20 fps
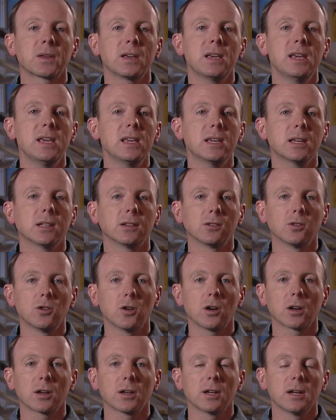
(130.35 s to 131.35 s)
He can
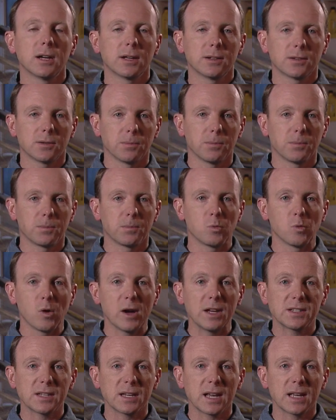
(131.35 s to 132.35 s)
look to
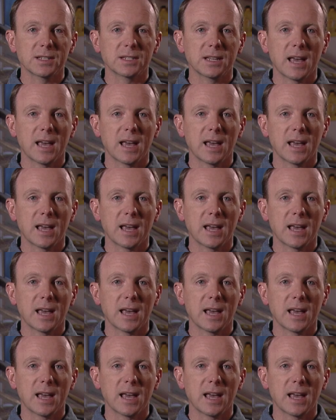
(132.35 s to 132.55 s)
racing on